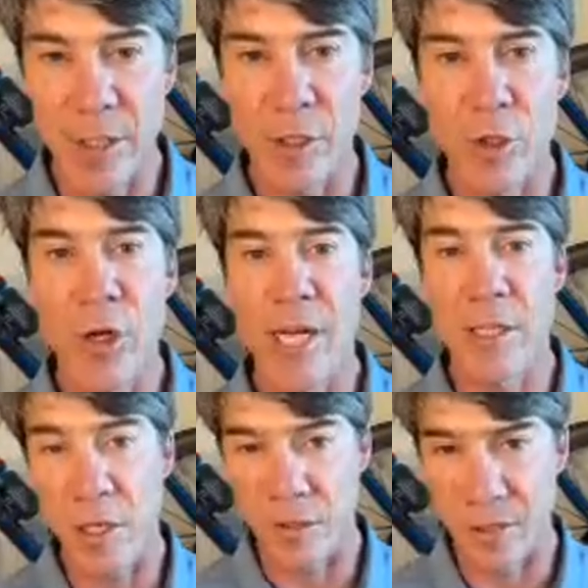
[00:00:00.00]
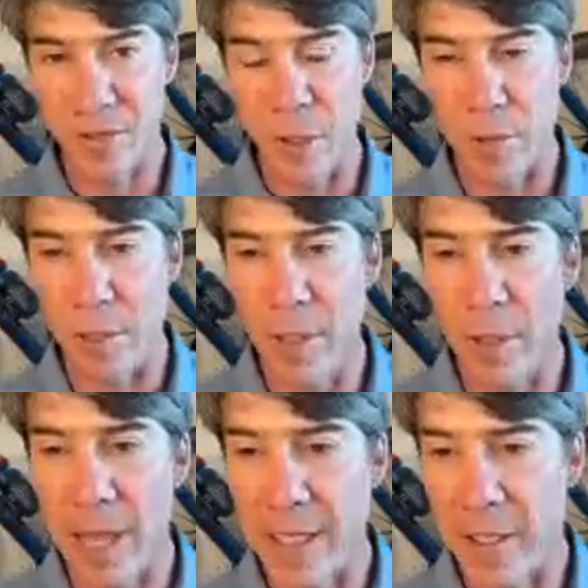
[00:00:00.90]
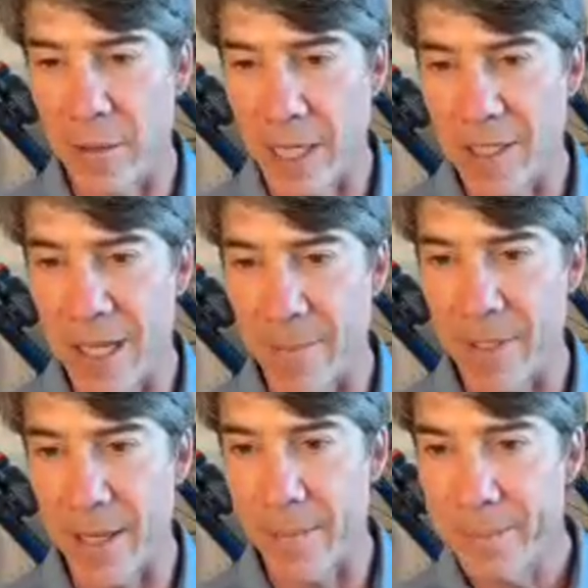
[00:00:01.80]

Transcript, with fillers: your training zones if you elect to accept it.